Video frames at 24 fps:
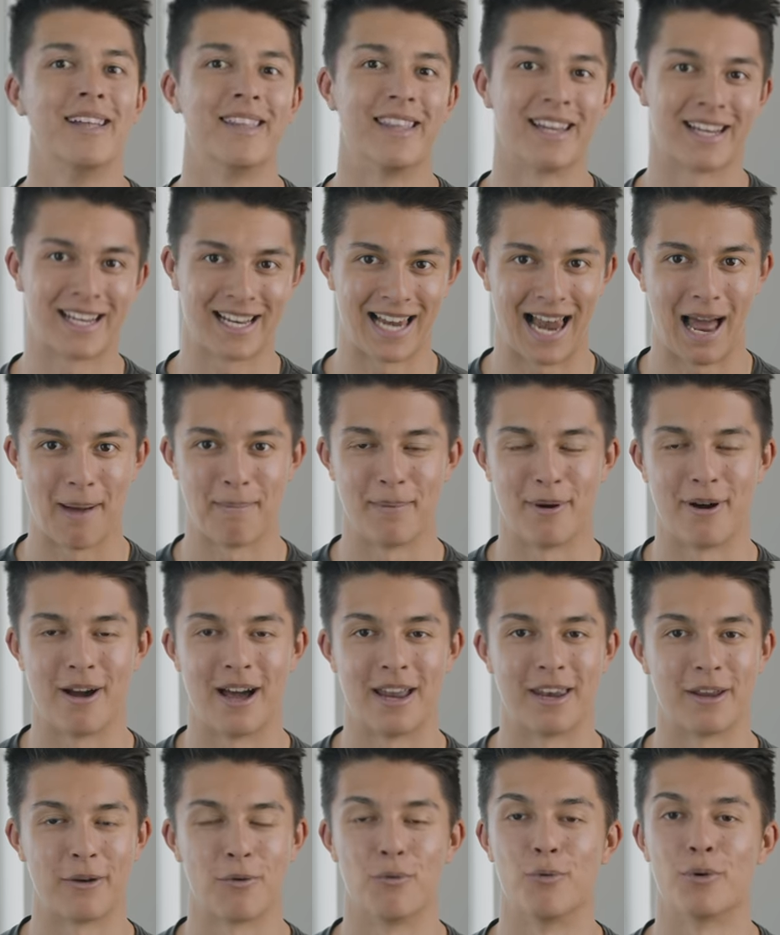the clapper,
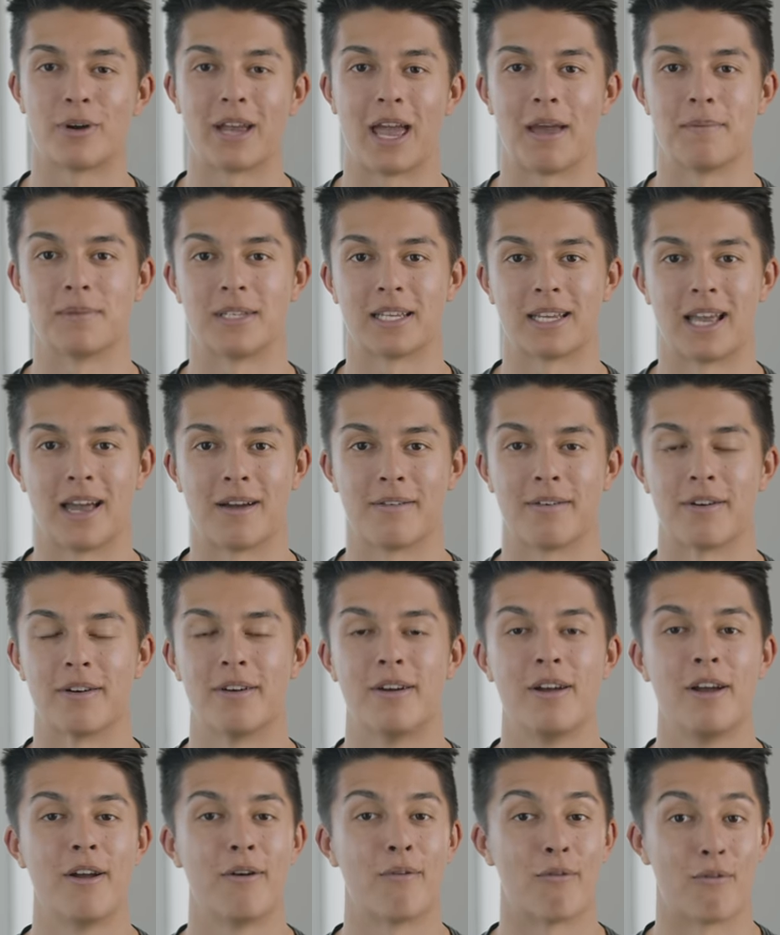and it all came together
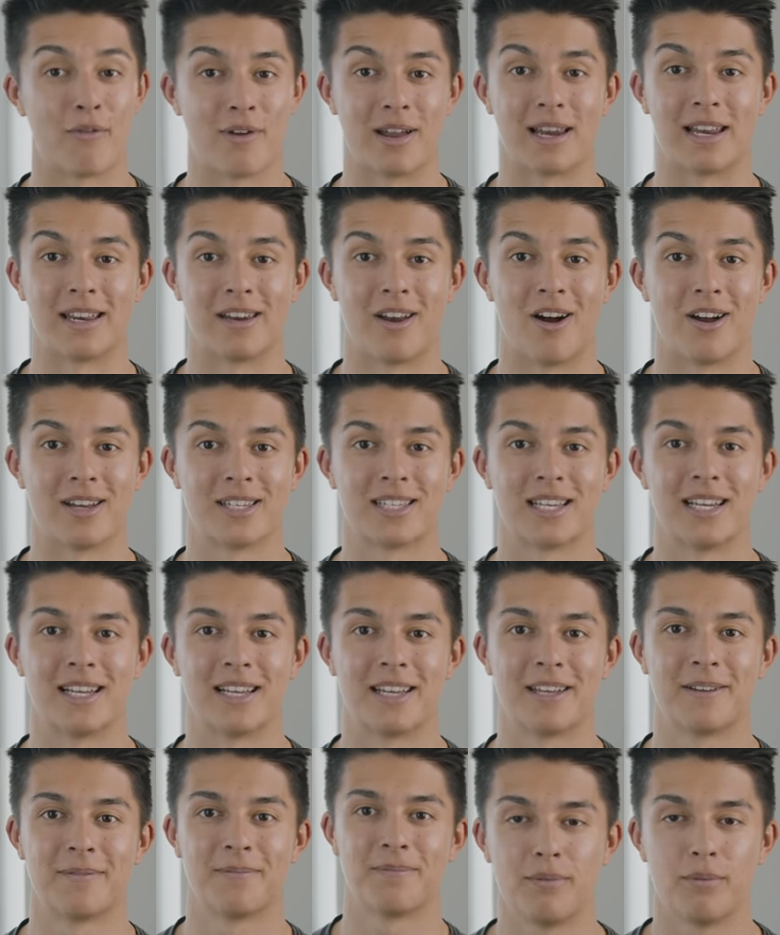really nicely.